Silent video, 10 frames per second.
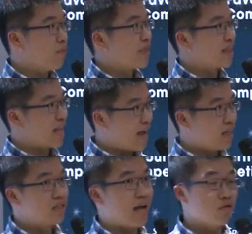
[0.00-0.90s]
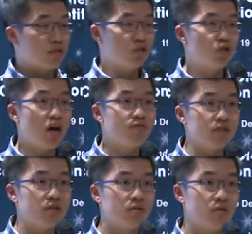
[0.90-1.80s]
9,000
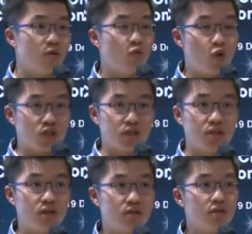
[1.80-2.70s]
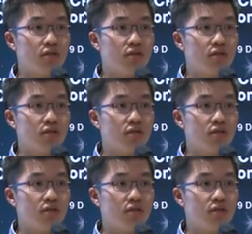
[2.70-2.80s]
drivers registered